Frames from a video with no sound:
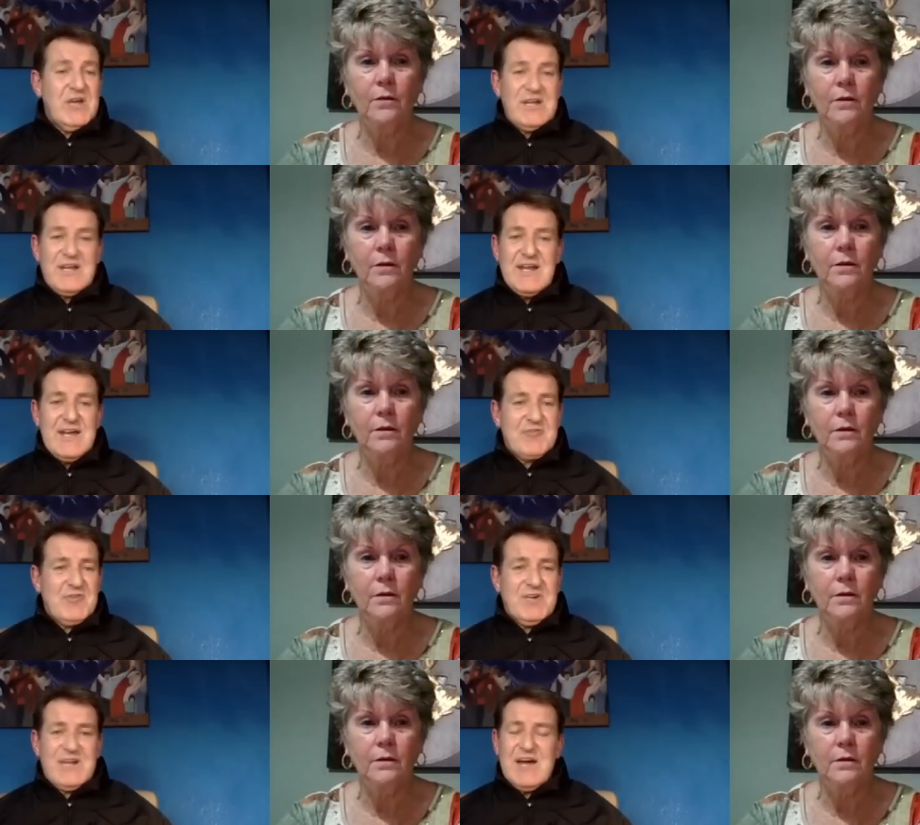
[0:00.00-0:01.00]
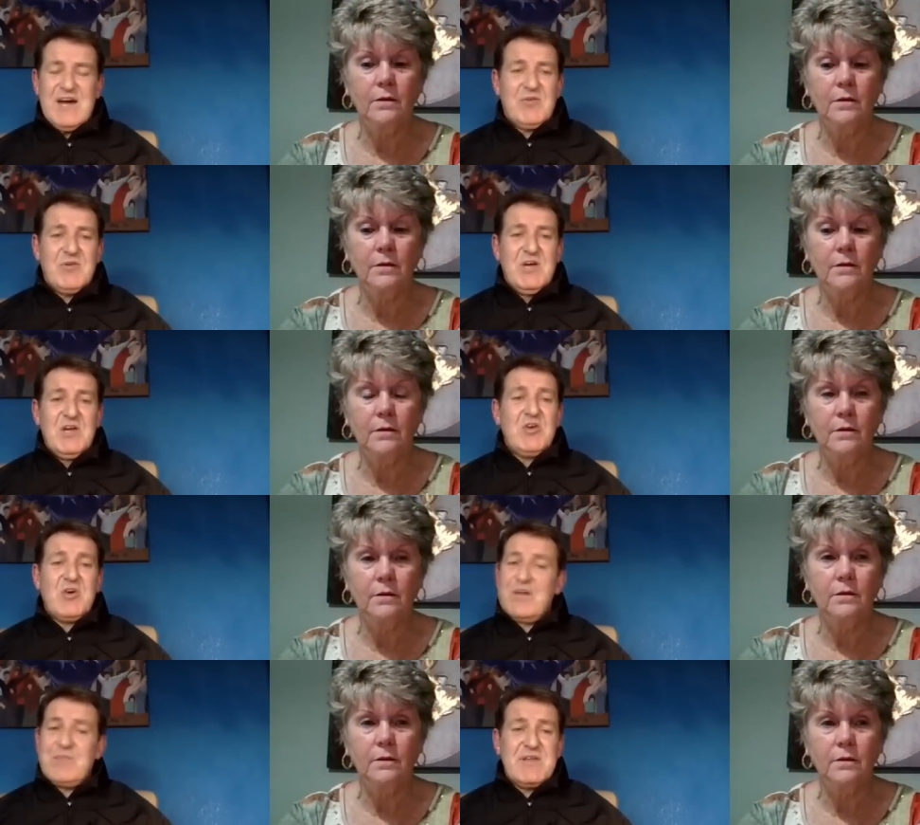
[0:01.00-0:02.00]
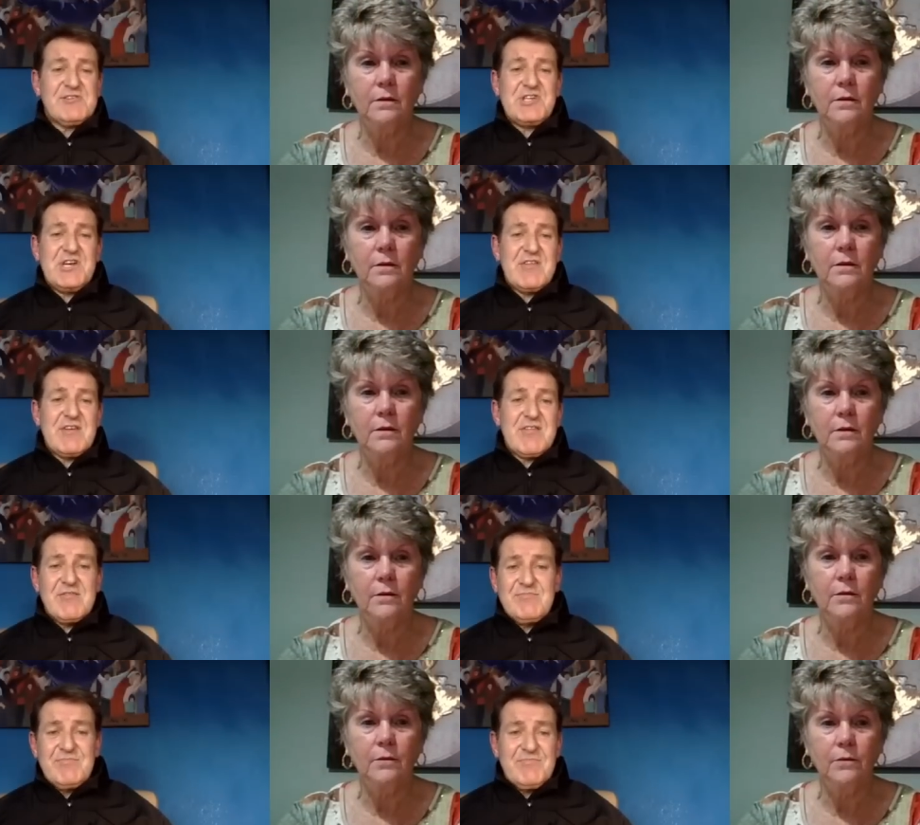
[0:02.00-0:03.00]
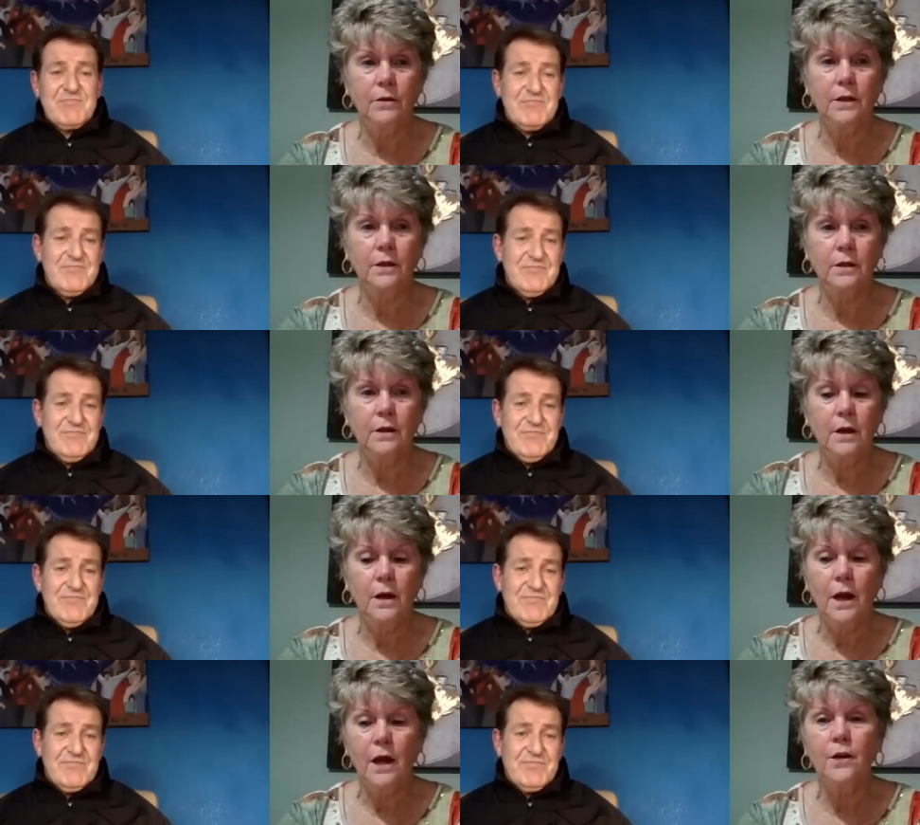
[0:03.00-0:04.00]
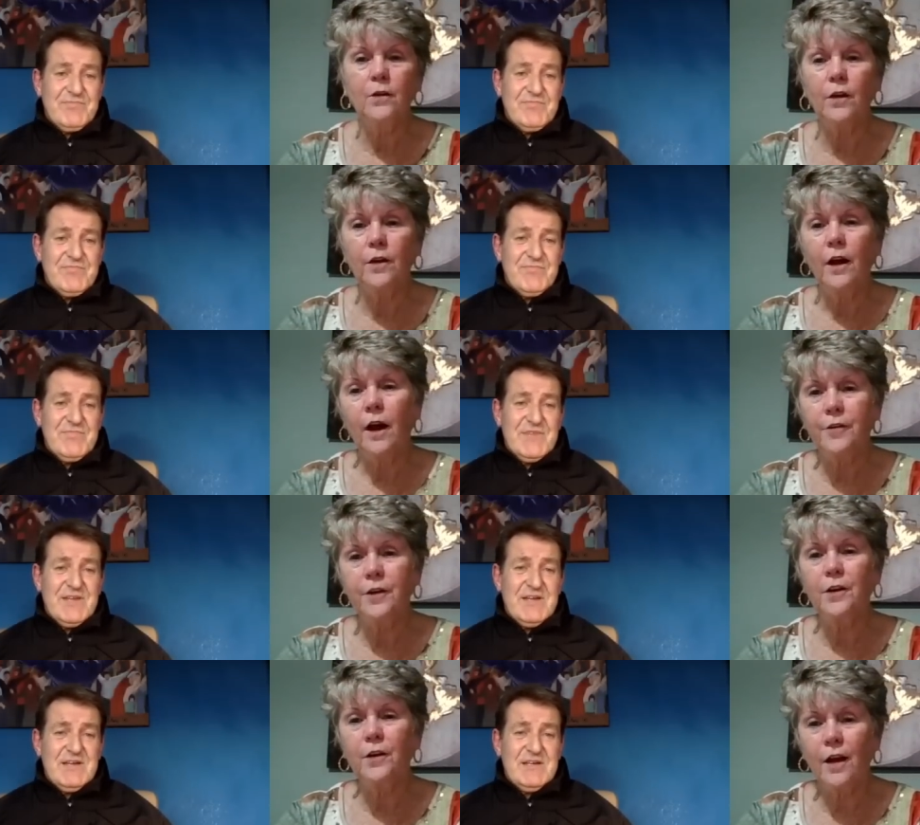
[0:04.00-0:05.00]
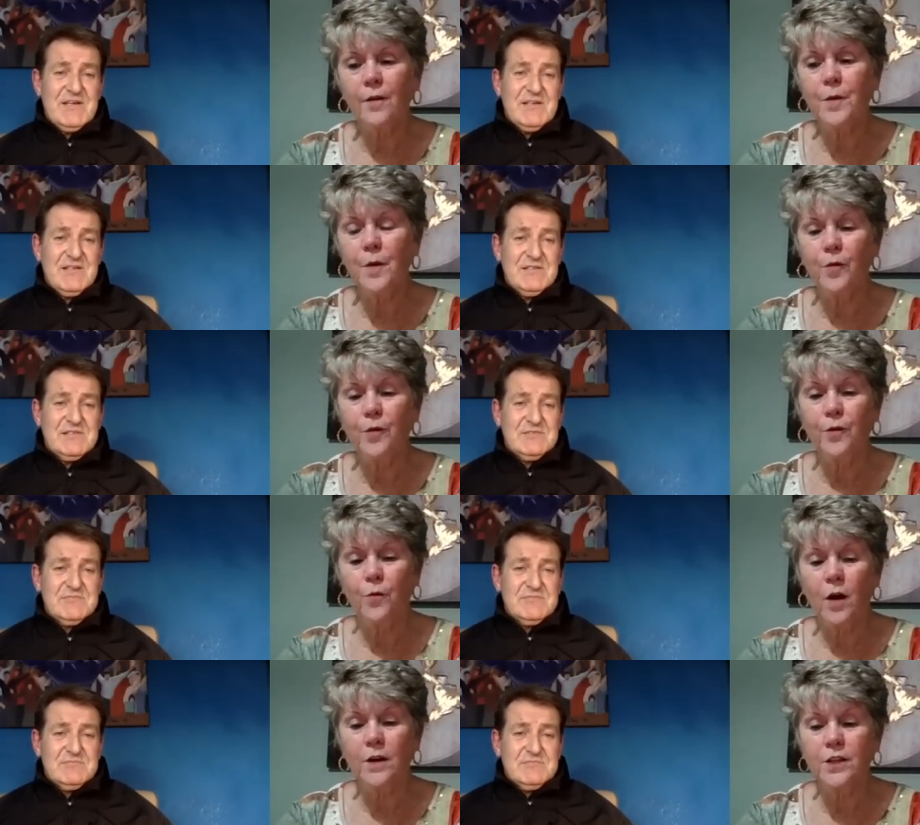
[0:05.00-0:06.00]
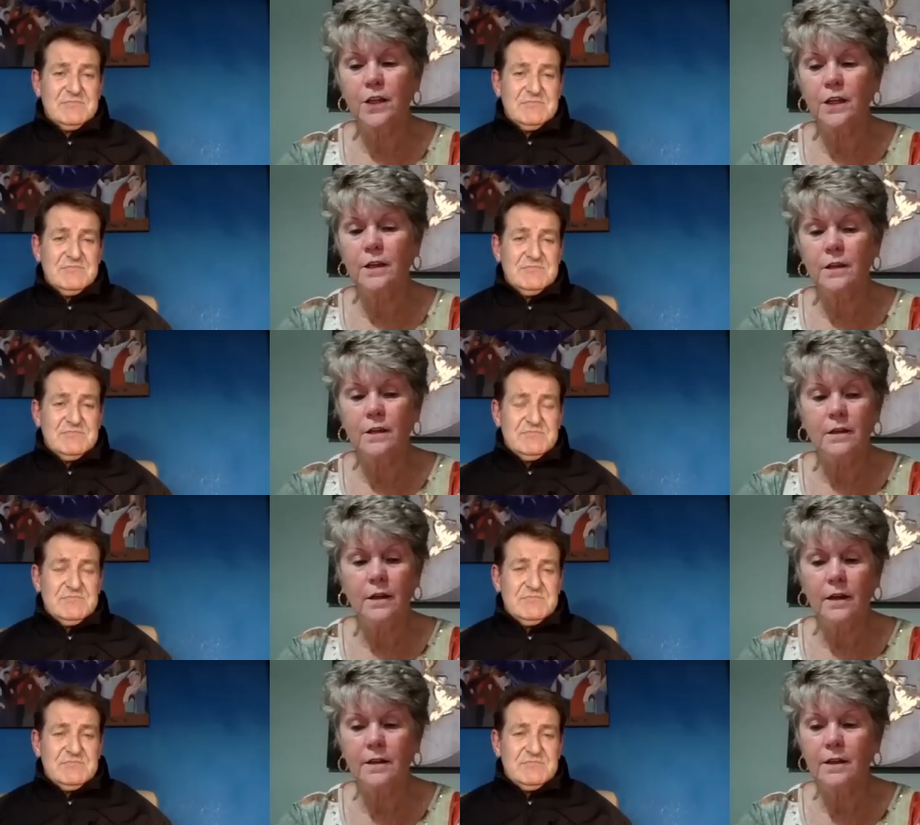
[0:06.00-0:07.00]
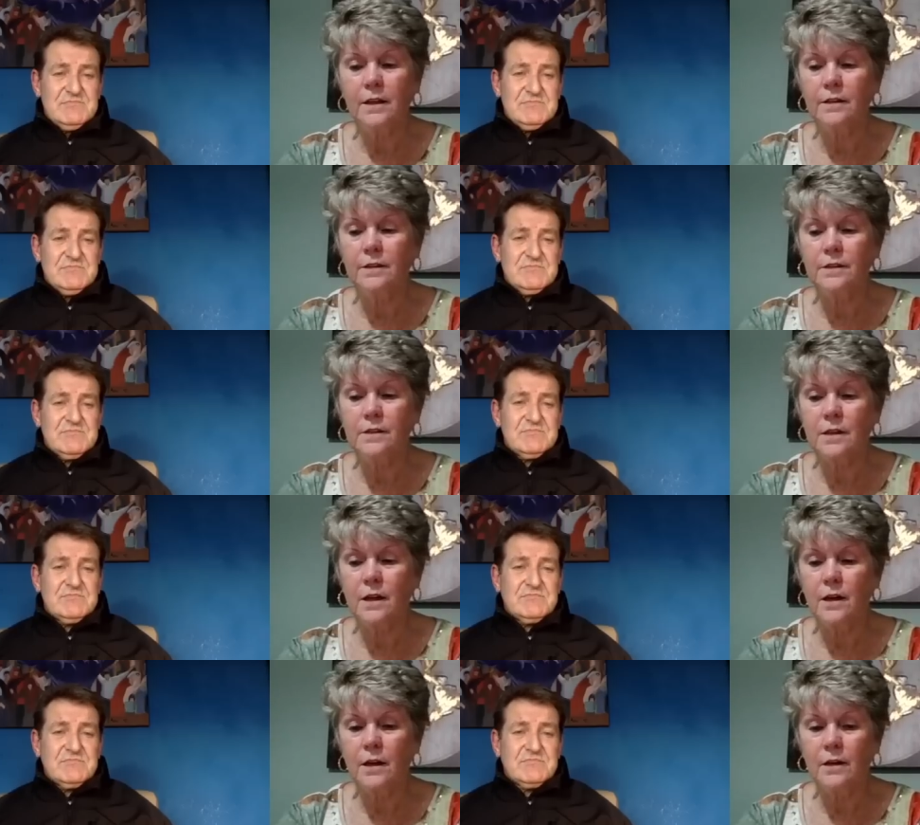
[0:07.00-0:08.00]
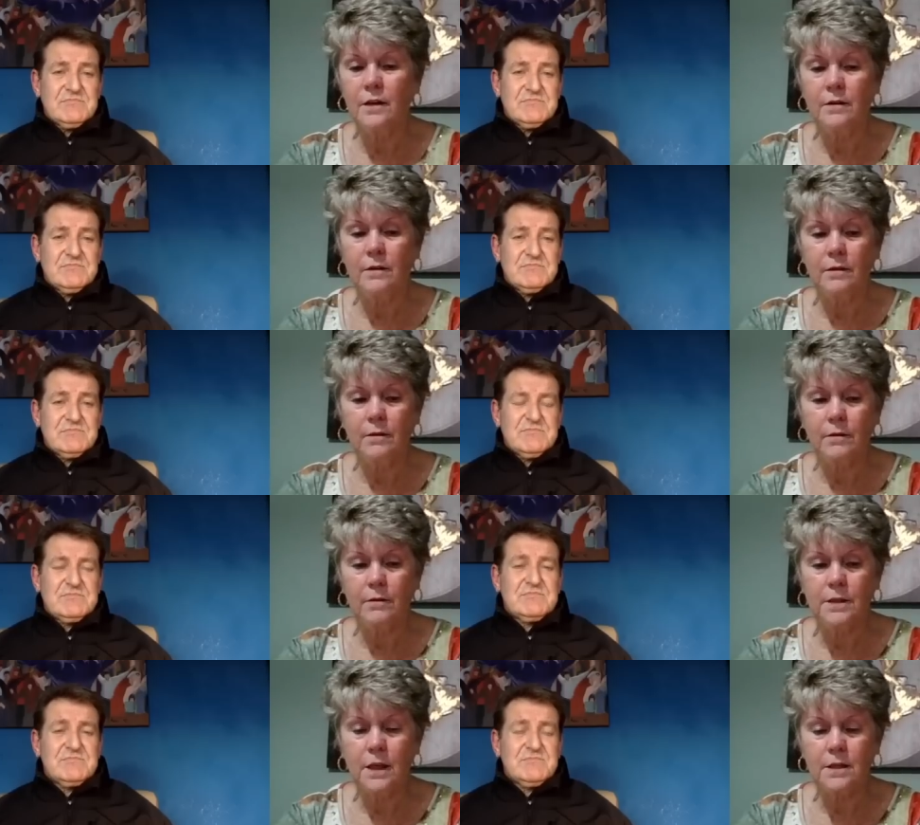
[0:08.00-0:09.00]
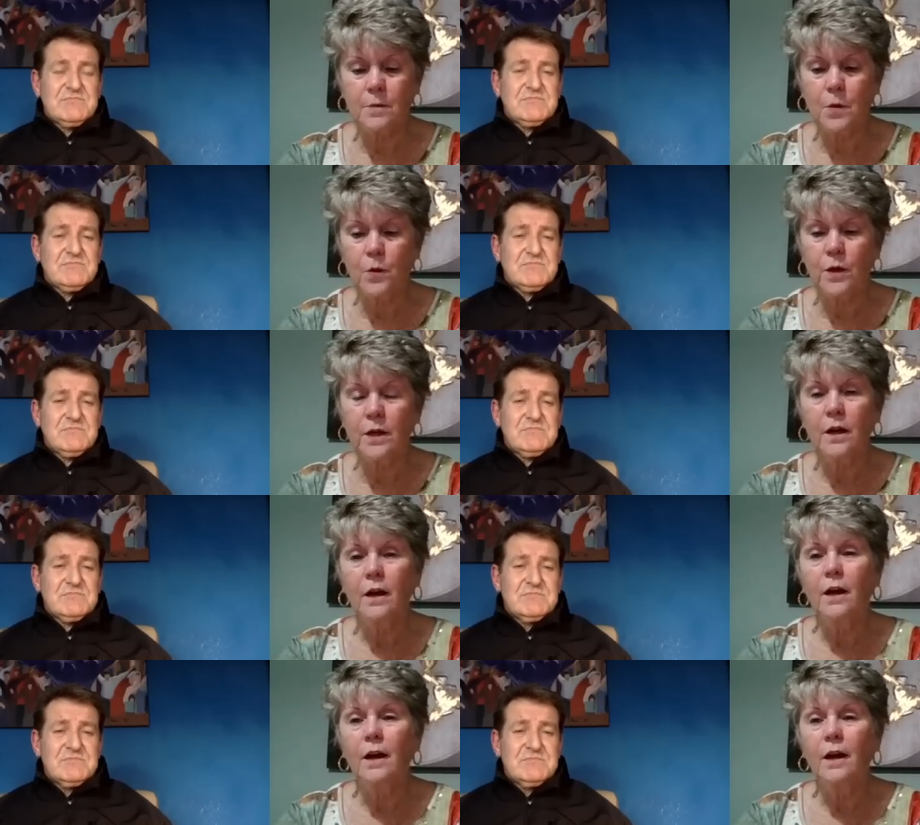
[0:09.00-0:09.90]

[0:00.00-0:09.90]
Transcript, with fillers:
Speaker 1: in the natural now, you're going to miss Jesus. Right.
Speaker 2: And, you know, I, I think a lot of people that are watching Etienne's testimony